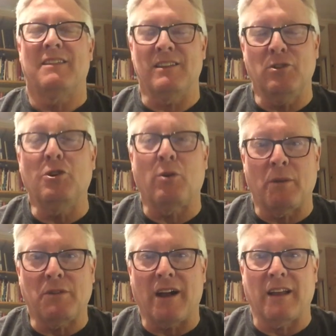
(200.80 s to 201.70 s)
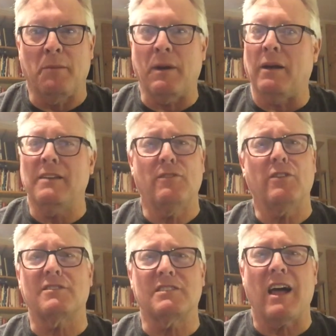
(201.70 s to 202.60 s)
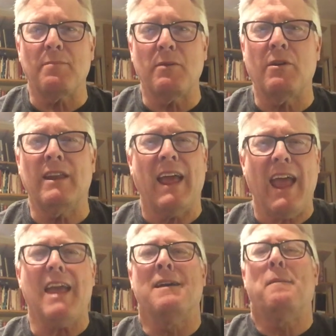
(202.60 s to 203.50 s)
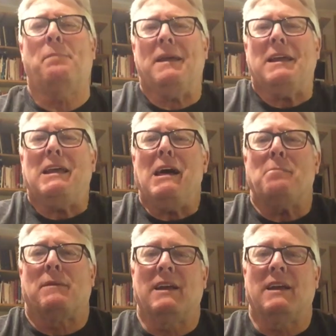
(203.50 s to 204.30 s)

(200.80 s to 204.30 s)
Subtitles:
then you know what I'm talking about. And if you're the sloppy one, hey, pick it up.